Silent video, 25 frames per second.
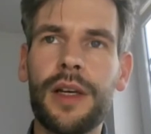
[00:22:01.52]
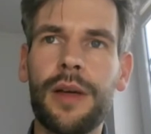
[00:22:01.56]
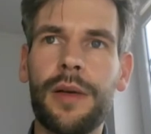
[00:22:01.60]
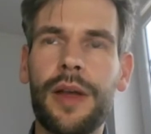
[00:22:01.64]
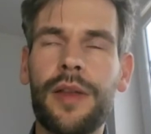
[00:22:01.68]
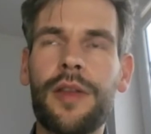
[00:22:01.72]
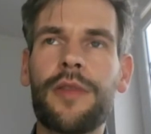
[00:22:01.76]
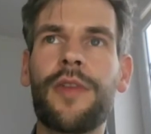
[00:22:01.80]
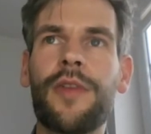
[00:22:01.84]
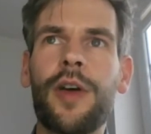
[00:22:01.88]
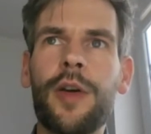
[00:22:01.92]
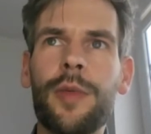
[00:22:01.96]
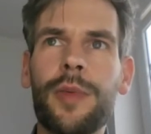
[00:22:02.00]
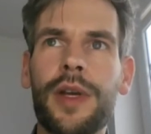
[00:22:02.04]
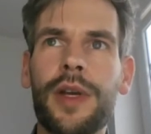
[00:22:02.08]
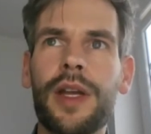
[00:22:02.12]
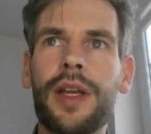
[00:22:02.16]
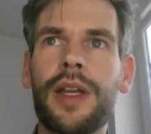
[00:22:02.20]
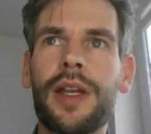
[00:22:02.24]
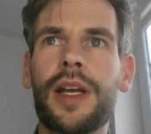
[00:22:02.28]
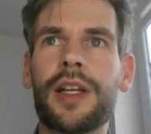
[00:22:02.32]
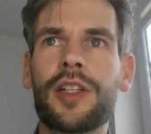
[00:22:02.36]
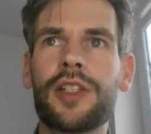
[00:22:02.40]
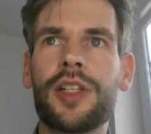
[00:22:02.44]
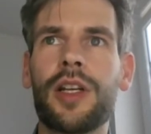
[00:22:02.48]
very
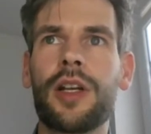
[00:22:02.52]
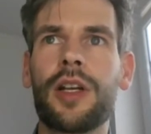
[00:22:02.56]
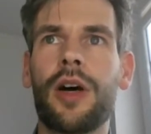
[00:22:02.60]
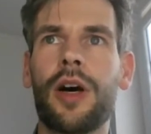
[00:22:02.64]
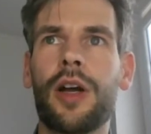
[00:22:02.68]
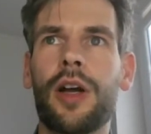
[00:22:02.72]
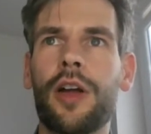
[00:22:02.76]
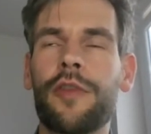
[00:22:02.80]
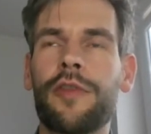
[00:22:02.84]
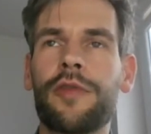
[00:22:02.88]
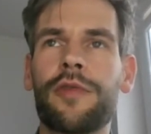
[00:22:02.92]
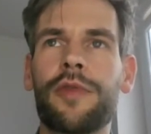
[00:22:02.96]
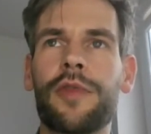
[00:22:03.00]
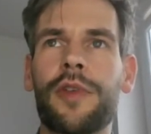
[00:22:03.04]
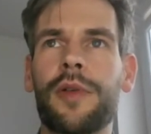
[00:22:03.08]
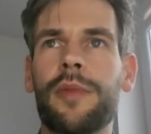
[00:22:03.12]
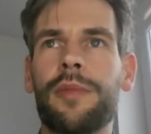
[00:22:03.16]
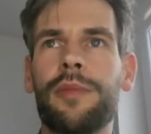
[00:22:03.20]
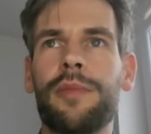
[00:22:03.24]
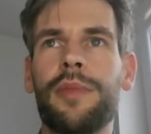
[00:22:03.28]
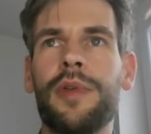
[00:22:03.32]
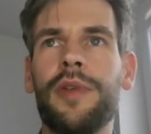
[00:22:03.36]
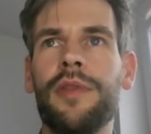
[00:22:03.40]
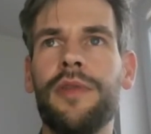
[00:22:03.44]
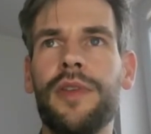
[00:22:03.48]
beginning, actually, a lot of
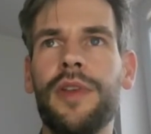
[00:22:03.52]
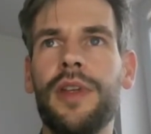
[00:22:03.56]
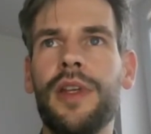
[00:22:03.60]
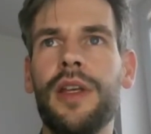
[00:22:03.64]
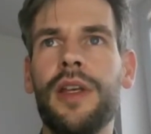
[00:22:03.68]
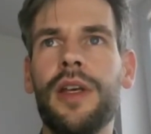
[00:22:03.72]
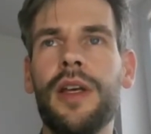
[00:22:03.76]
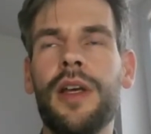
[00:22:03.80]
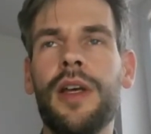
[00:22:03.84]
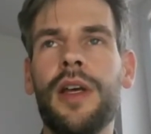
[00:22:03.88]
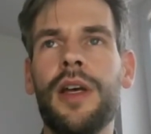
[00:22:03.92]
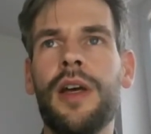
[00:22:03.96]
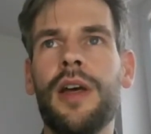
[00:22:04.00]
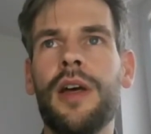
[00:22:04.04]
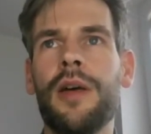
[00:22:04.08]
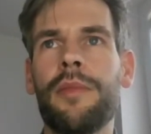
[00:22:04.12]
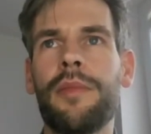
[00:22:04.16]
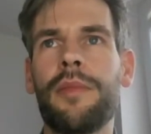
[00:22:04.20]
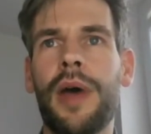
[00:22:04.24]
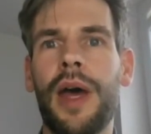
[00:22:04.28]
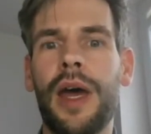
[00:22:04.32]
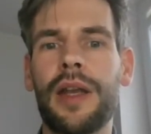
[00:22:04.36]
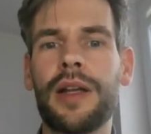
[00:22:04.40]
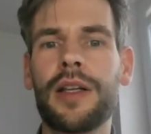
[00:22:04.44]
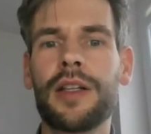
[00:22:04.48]
PV
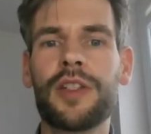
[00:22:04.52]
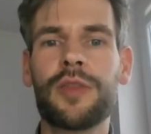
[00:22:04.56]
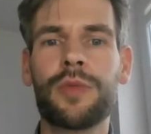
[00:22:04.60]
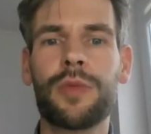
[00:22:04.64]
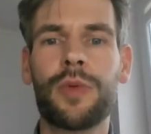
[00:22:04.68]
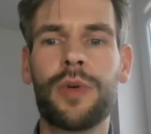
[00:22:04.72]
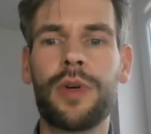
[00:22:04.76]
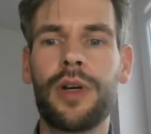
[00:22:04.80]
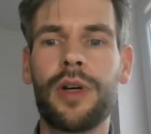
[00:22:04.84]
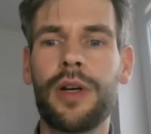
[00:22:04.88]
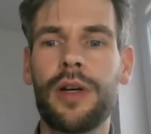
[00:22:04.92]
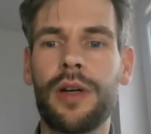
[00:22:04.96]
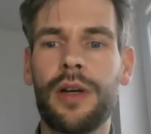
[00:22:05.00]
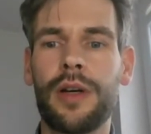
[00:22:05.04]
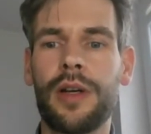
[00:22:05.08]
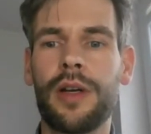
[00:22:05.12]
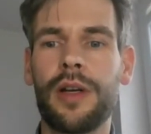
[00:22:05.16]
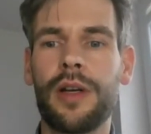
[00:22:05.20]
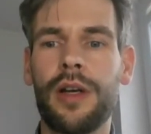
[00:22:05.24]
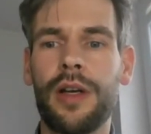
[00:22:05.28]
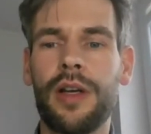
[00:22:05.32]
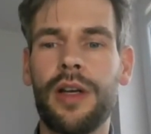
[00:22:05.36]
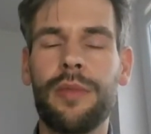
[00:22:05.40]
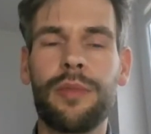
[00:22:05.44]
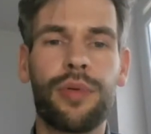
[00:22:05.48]
panels were
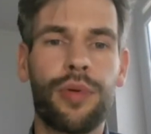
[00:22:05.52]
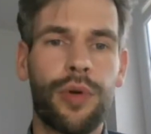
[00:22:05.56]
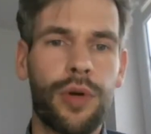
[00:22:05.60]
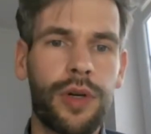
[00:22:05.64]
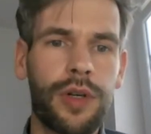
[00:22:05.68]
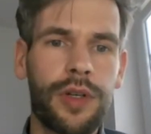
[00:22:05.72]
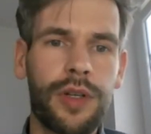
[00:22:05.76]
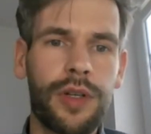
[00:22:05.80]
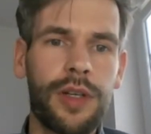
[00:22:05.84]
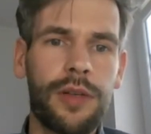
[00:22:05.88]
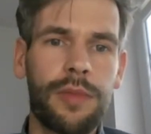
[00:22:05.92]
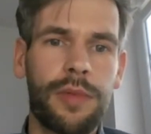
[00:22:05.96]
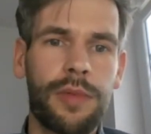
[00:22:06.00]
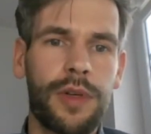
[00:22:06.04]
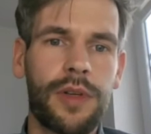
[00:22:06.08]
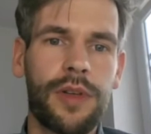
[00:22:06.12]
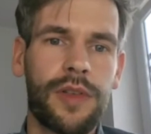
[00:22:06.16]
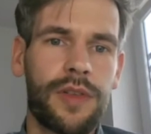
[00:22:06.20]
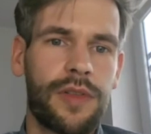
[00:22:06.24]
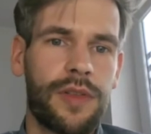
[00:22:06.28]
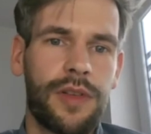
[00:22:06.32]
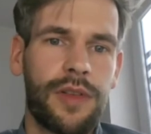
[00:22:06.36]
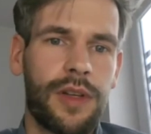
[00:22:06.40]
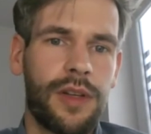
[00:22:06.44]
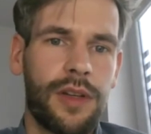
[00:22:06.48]
imported
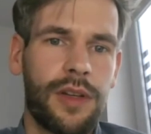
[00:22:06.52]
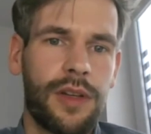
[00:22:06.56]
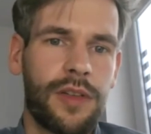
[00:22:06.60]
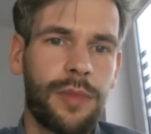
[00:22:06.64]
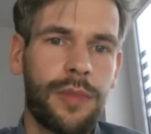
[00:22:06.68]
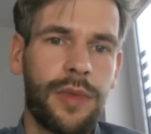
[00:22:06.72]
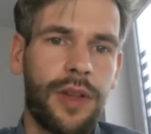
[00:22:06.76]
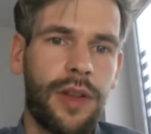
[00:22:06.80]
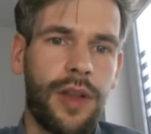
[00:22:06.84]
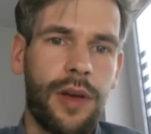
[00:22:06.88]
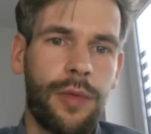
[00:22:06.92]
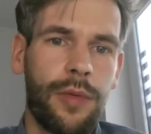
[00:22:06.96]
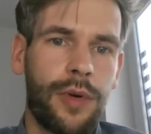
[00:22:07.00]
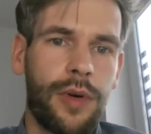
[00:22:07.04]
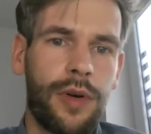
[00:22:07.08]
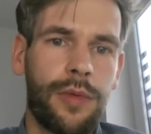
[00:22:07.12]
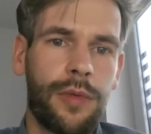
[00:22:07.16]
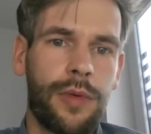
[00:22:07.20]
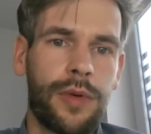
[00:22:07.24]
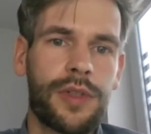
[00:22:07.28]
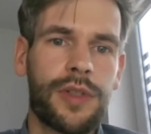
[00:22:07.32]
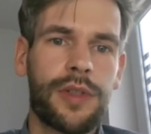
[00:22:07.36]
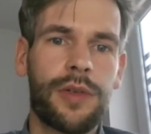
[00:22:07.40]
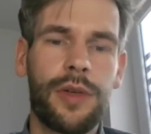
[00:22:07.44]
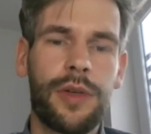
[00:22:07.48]
because simply there
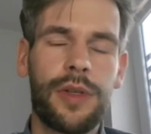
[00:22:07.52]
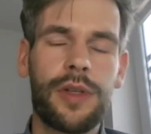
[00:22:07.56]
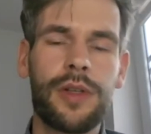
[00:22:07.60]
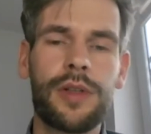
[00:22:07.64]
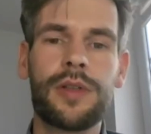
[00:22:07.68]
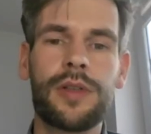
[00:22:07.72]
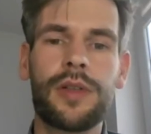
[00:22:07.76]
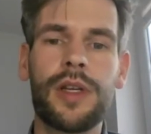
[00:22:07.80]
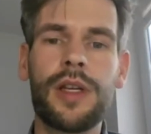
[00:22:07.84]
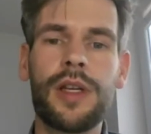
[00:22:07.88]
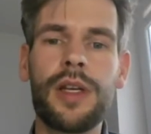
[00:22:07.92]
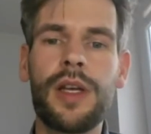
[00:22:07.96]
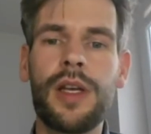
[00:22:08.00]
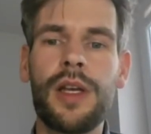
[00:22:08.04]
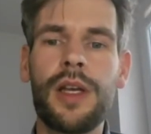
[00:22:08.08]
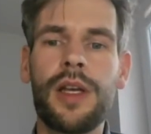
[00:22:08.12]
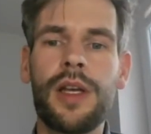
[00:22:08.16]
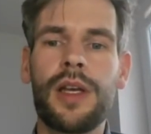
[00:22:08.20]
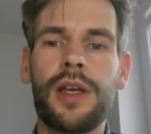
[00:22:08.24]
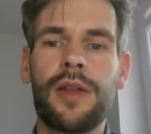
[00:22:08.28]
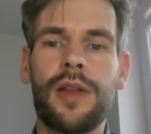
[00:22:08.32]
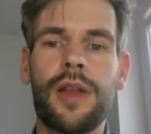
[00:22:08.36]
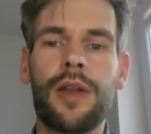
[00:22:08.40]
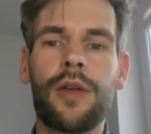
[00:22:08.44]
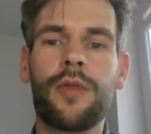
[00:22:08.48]
was no industry.
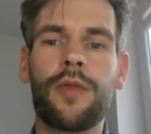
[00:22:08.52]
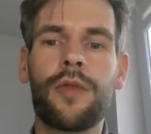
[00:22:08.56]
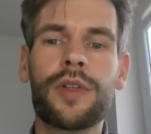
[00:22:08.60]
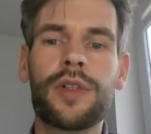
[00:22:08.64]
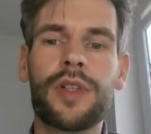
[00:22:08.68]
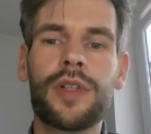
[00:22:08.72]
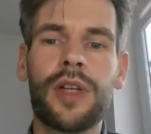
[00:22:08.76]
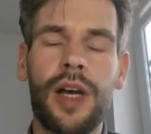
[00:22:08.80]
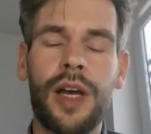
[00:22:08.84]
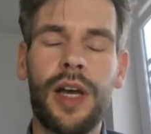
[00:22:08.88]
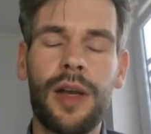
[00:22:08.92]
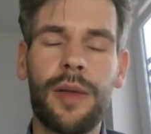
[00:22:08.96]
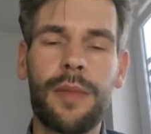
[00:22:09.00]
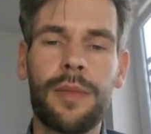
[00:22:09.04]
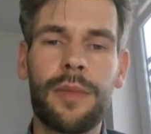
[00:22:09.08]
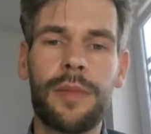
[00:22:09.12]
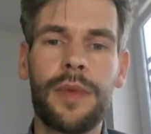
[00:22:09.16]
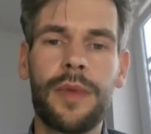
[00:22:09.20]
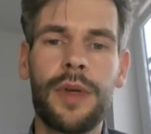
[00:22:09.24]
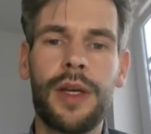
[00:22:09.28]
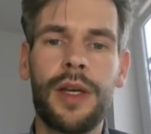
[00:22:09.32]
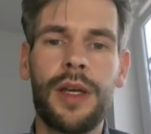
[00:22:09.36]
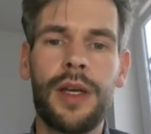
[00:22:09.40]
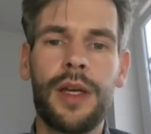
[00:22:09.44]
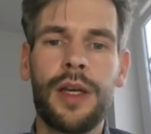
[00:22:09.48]
And then over
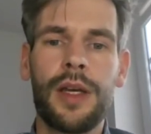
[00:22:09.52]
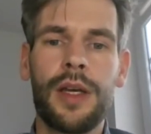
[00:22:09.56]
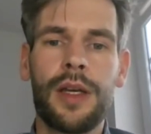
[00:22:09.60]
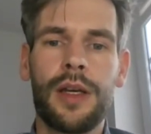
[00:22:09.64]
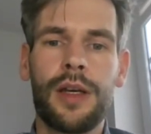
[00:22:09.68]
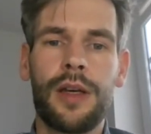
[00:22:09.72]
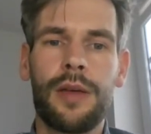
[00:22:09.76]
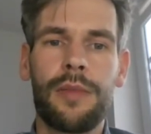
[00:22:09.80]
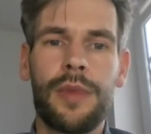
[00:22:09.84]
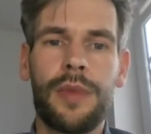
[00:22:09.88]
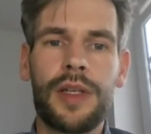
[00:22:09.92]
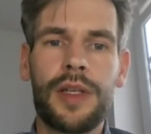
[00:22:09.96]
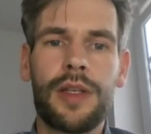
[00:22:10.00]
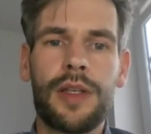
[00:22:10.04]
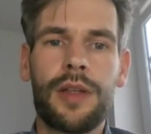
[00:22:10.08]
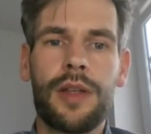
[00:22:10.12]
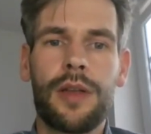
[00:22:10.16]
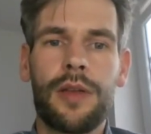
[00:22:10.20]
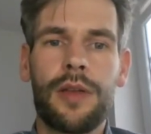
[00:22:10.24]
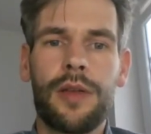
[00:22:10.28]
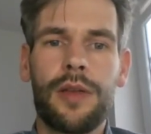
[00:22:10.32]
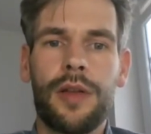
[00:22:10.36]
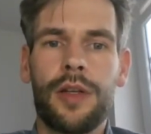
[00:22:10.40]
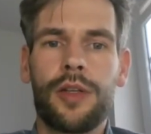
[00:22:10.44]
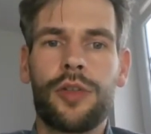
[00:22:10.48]
time, basically
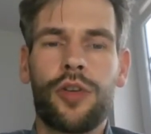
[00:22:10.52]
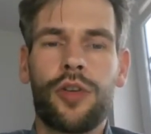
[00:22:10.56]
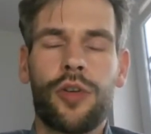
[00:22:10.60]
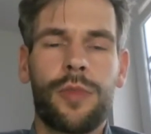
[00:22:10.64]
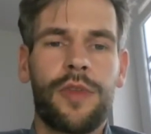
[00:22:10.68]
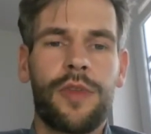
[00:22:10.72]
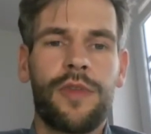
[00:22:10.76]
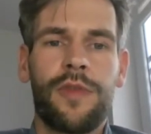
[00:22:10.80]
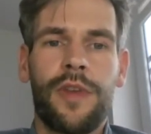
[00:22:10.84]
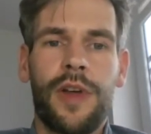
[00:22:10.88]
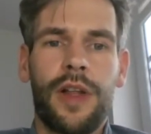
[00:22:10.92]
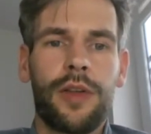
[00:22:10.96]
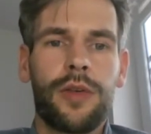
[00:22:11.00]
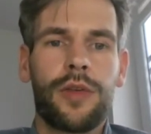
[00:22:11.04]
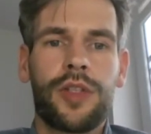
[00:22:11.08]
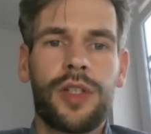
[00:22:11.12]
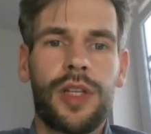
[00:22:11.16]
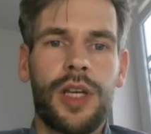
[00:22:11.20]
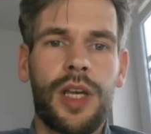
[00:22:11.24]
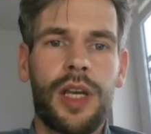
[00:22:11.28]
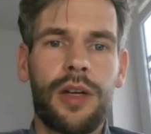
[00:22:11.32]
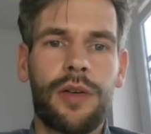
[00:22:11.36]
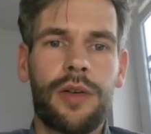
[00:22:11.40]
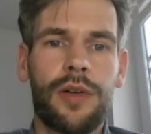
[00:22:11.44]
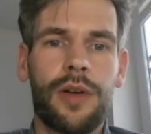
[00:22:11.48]
the German value
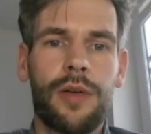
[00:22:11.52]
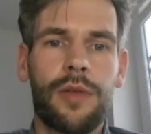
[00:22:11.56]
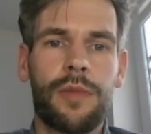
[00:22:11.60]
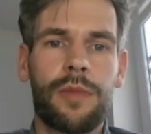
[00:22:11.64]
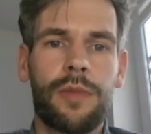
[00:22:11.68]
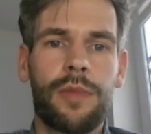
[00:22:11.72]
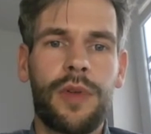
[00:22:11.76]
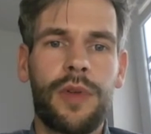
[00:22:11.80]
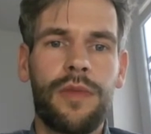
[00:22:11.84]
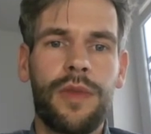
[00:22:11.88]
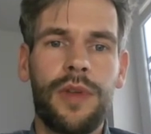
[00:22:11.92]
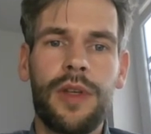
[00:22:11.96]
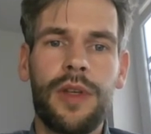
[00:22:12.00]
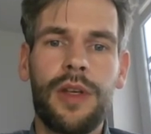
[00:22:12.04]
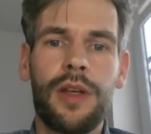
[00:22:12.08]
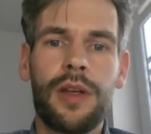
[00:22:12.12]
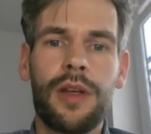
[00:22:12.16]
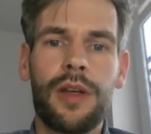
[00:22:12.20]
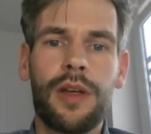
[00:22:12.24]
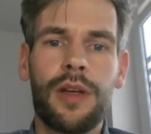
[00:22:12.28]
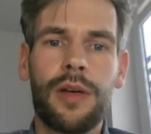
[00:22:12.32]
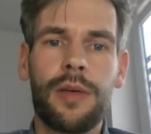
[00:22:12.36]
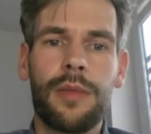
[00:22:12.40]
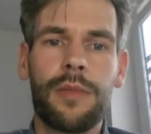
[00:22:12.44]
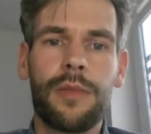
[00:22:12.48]
chain around
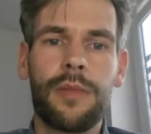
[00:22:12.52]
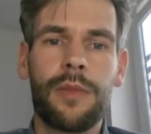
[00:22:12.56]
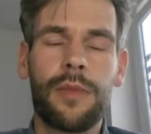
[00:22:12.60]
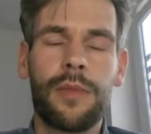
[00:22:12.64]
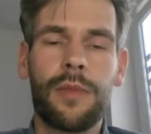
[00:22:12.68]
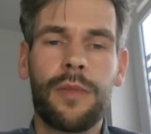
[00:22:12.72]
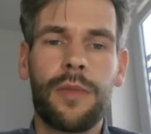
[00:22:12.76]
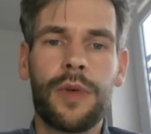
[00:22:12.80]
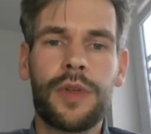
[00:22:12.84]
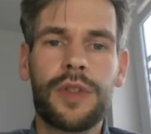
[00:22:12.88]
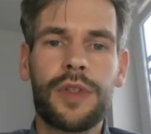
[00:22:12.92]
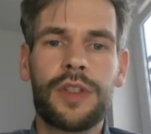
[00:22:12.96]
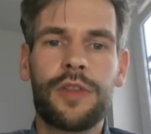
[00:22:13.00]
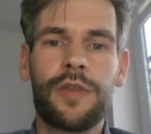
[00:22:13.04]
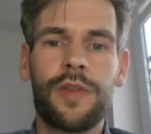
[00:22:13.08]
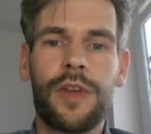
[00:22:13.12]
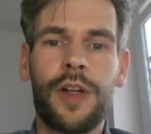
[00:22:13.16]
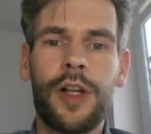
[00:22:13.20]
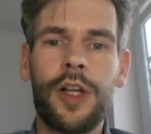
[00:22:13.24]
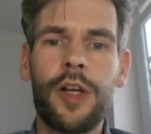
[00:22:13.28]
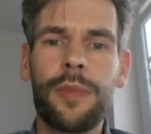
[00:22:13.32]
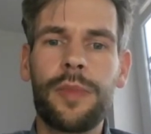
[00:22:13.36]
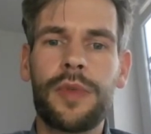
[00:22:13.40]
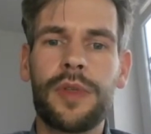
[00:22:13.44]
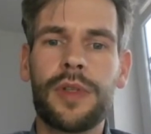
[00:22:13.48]
PV was
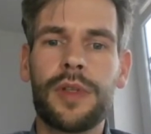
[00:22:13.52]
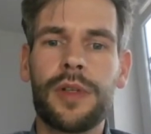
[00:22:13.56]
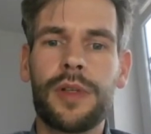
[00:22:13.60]
developed.